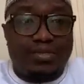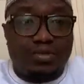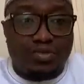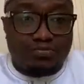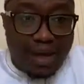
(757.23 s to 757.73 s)

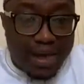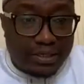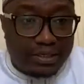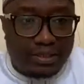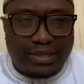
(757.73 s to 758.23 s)
to
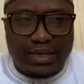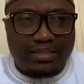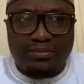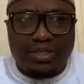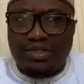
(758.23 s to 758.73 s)
marriage, then it
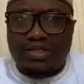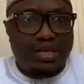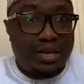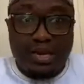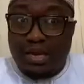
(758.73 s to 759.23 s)
means
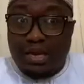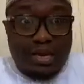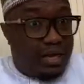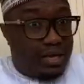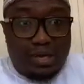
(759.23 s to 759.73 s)

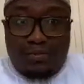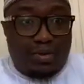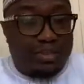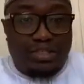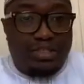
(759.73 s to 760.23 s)

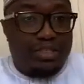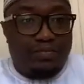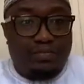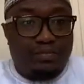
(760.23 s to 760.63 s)
anybody